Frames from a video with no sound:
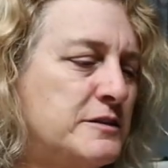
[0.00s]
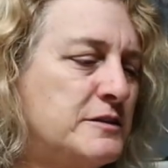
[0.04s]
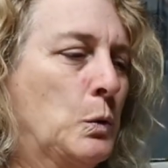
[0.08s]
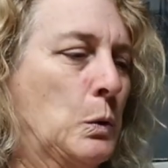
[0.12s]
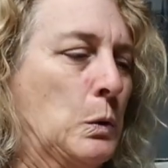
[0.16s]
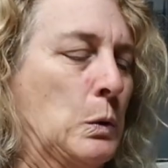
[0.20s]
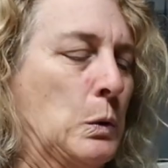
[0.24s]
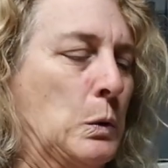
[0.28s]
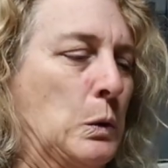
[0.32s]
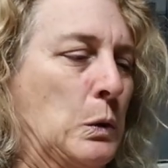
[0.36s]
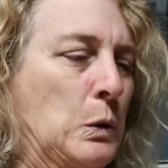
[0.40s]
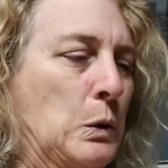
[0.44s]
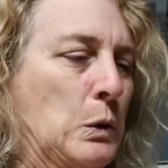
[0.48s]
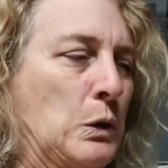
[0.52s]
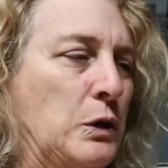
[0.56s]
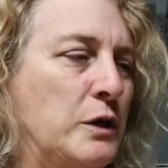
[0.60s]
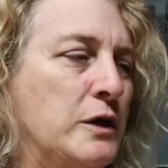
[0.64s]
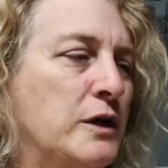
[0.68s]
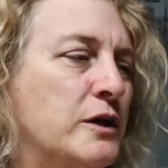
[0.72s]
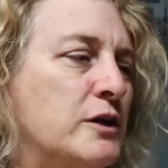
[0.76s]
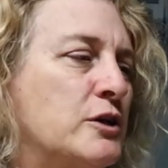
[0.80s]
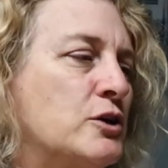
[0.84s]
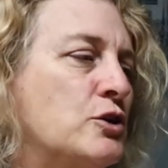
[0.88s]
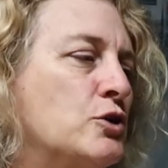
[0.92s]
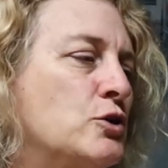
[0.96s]
or
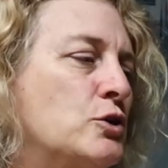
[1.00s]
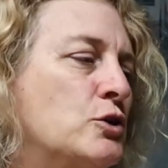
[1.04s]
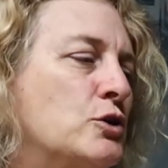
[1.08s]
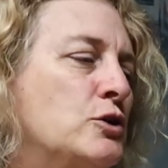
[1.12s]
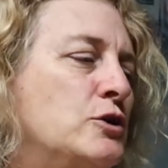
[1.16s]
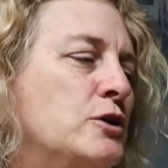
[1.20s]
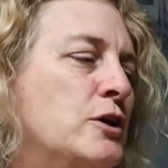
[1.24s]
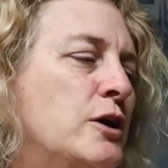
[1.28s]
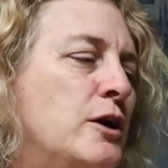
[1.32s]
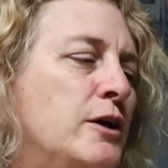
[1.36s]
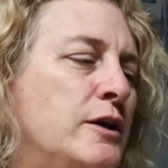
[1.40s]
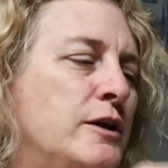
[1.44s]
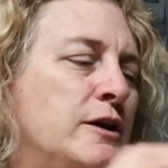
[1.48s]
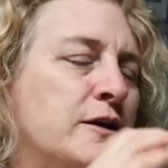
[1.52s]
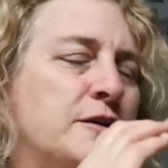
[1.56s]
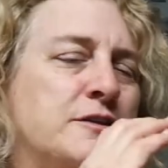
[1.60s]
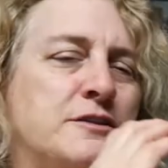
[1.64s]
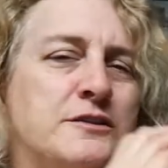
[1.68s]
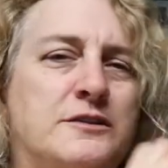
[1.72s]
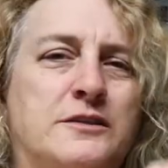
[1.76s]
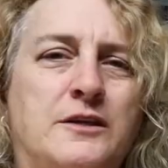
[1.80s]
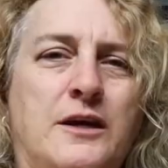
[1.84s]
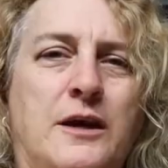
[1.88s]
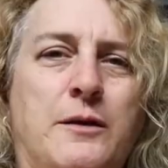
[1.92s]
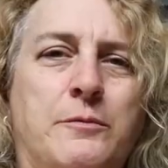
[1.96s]
it could
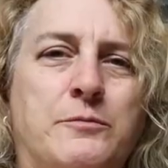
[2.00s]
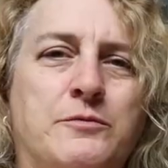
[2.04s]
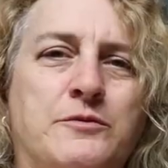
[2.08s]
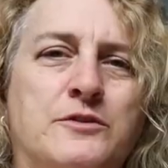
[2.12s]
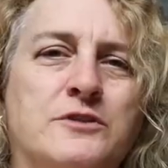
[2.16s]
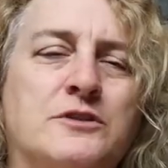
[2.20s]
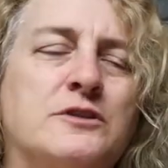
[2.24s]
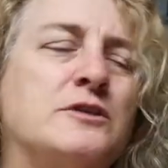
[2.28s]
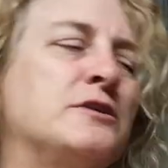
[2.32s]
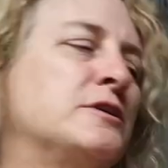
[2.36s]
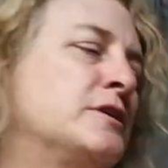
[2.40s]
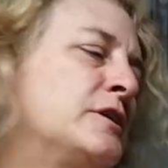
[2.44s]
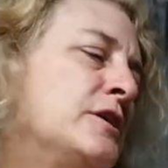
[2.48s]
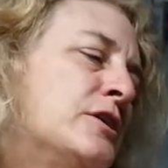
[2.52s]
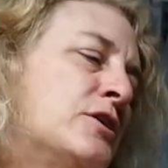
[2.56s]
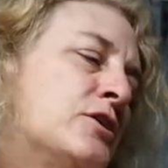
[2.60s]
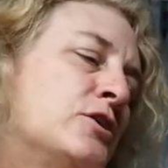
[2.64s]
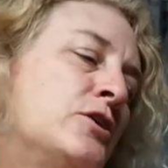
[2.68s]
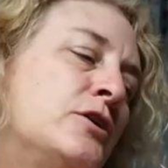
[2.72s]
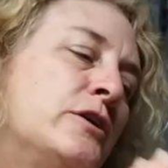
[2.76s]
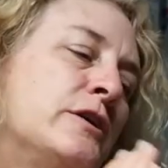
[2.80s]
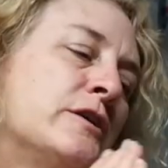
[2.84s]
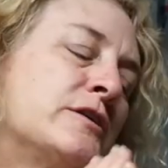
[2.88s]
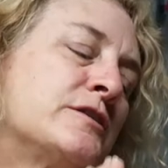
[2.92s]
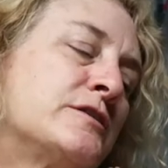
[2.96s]
accept
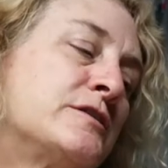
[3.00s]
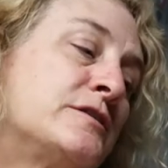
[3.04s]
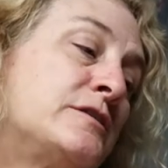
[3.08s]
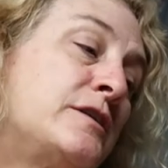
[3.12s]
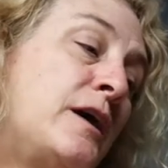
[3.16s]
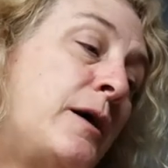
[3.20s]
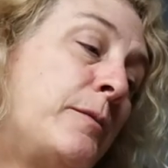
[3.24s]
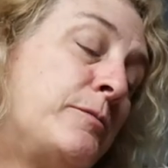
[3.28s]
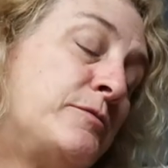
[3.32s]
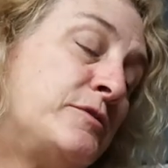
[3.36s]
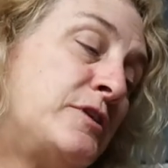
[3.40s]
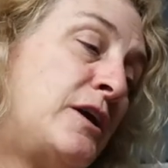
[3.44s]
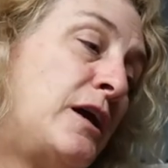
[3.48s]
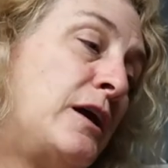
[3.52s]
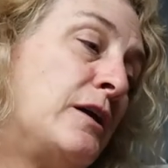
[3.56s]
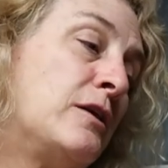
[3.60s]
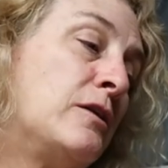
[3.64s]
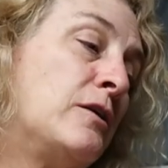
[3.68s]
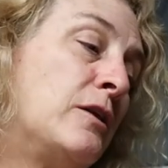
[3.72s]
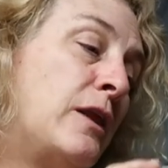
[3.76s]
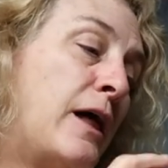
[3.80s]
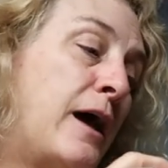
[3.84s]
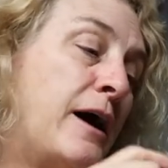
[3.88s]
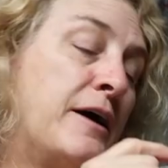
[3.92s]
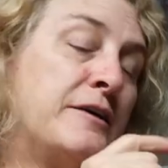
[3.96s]
a
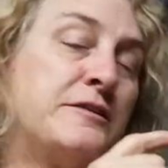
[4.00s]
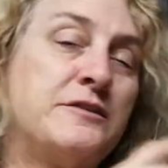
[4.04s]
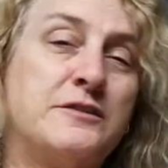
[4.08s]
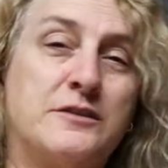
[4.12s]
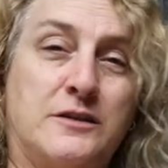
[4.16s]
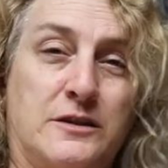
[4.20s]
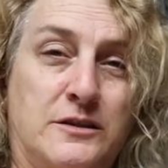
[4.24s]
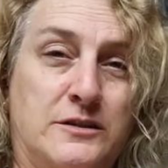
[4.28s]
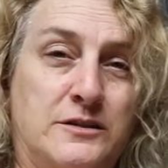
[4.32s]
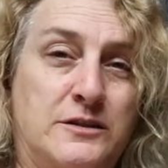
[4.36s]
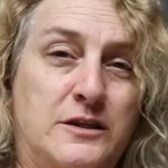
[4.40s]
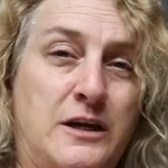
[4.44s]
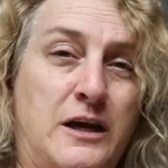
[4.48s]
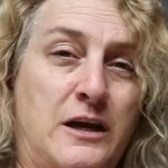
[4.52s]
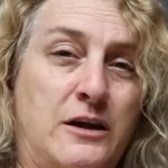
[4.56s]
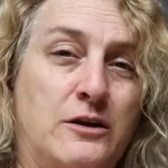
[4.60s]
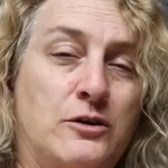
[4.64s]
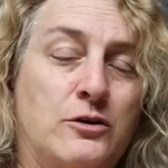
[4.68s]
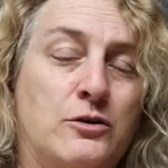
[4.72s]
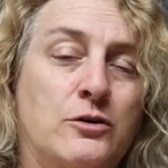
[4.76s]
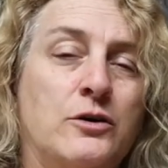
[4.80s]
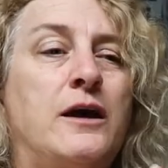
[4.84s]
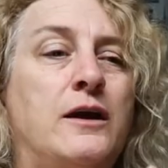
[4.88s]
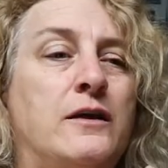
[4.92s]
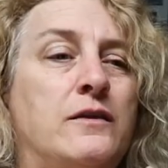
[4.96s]
glass
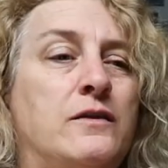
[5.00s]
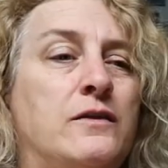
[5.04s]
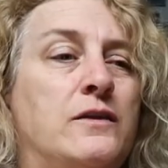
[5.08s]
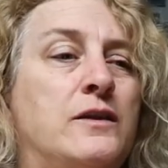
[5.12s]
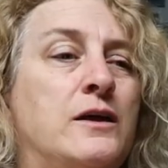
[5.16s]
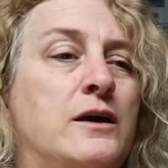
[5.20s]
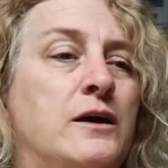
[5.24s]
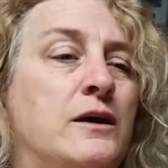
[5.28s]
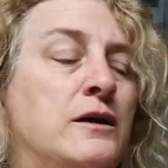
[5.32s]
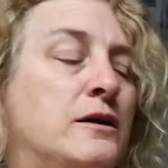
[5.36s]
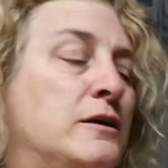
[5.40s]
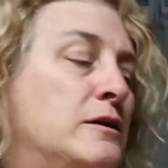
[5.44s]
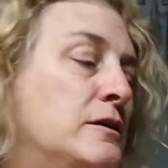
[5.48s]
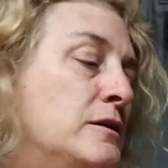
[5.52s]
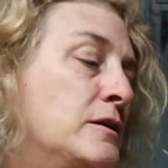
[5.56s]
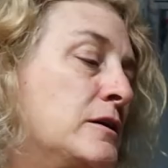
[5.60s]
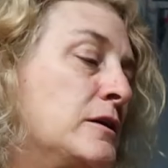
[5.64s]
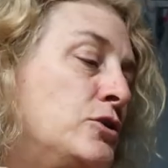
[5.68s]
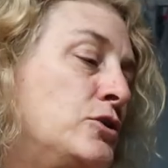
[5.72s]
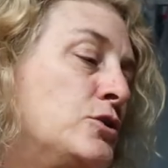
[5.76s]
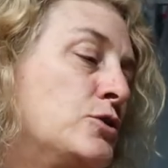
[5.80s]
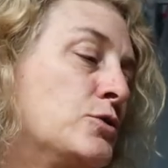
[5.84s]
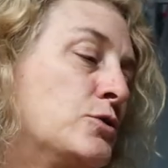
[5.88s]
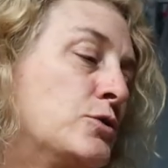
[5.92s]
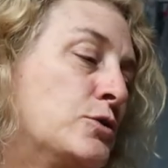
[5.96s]
container, and then
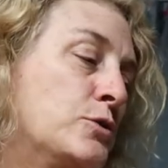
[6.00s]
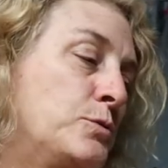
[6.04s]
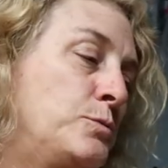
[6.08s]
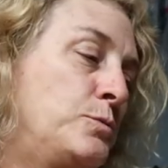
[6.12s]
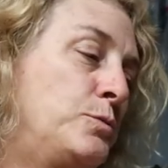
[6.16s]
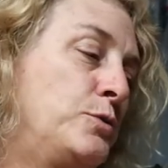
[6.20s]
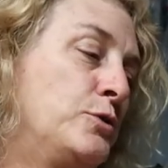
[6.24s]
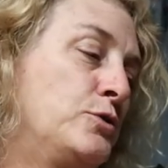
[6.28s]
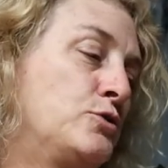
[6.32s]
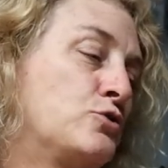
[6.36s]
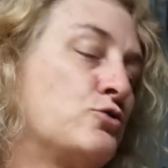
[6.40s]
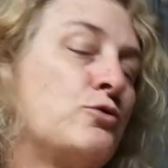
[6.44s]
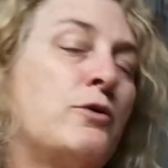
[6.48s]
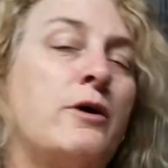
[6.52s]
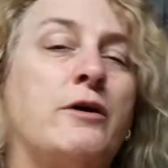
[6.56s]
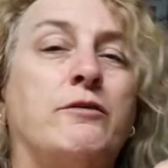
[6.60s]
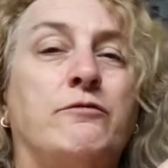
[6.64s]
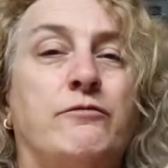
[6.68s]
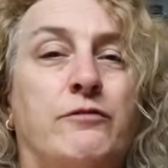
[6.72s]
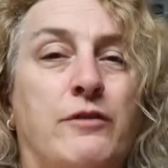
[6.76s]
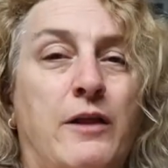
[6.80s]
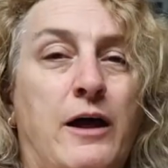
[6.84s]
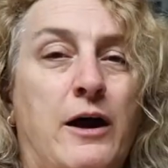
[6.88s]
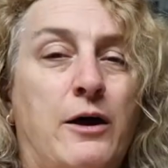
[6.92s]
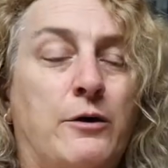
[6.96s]
you could put dried
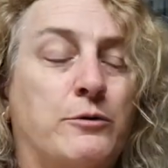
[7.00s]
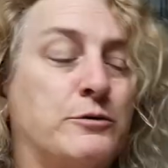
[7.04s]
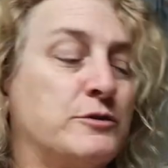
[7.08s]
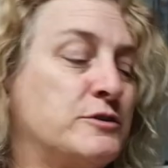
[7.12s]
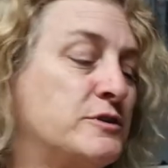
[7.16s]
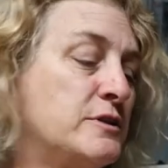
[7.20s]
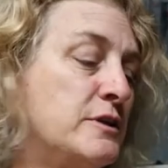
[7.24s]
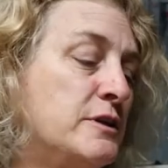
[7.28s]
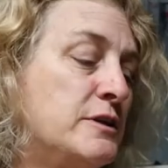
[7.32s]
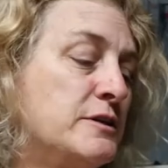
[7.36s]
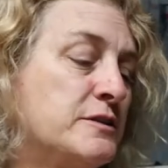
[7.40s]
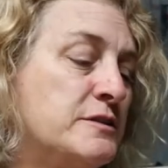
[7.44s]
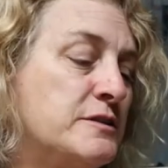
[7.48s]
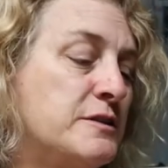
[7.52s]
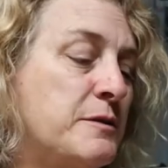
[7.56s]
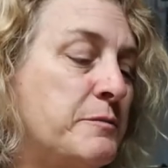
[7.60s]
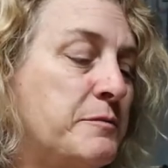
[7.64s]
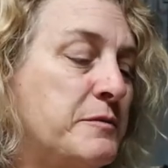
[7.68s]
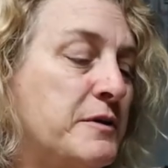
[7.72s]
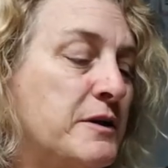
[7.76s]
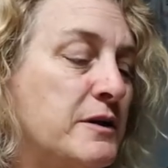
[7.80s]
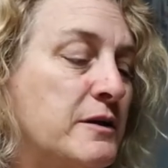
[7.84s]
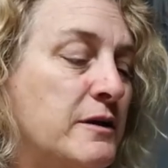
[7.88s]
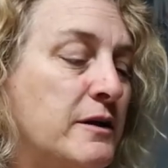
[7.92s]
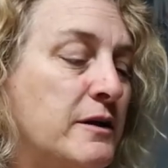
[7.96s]
flowers in it,
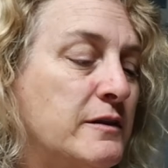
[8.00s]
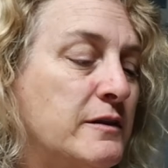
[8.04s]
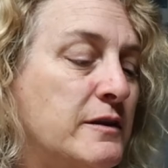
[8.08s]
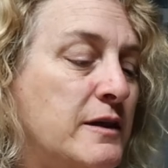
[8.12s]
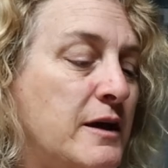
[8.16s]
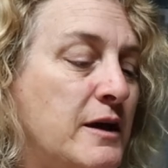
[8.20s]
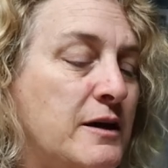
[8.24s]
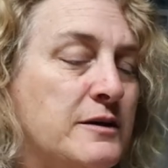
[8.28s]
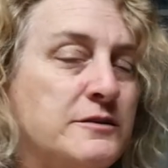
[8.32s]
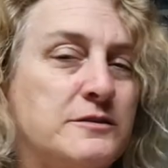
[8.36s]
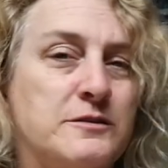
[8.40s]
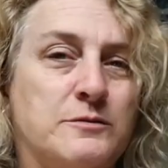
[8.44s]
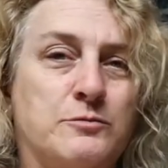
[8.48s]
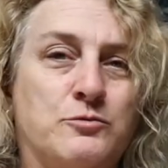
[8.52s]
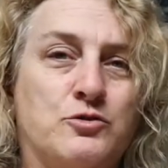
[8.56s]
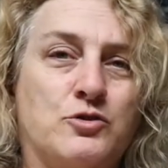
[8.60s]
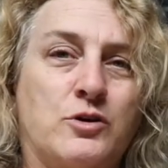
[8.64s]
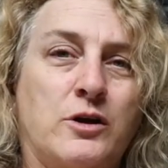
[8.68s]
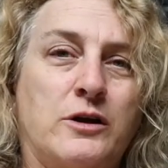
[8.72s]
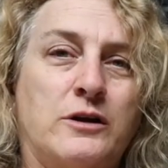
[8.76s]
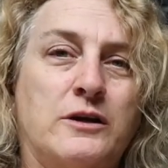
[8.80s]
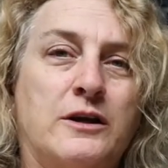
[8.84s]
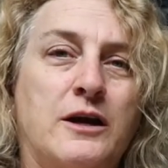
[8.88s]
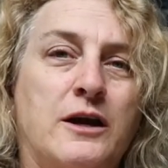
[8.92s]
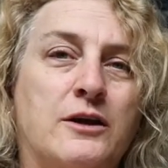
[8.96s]
something that, some
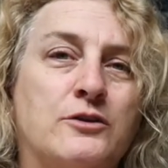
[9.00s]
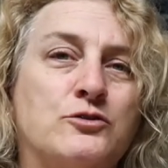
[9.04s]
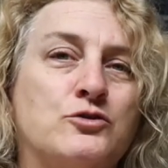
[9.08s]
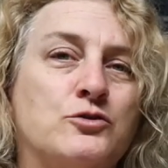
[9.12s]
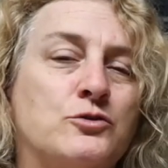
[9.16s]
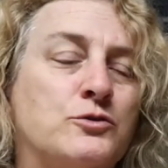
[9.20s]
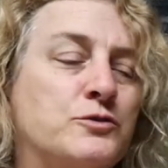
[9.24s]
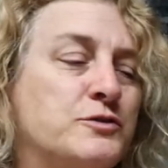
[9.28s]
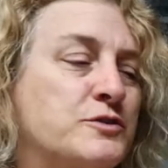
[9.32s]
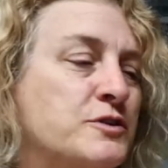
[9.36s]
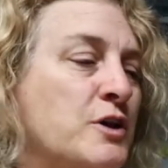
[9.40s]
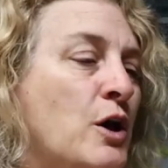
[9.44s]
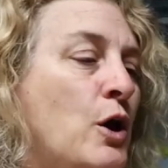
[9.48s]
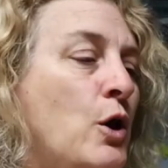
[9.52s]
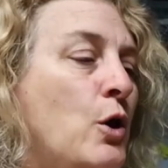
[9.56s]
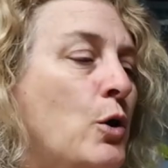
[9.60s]
dried naturals,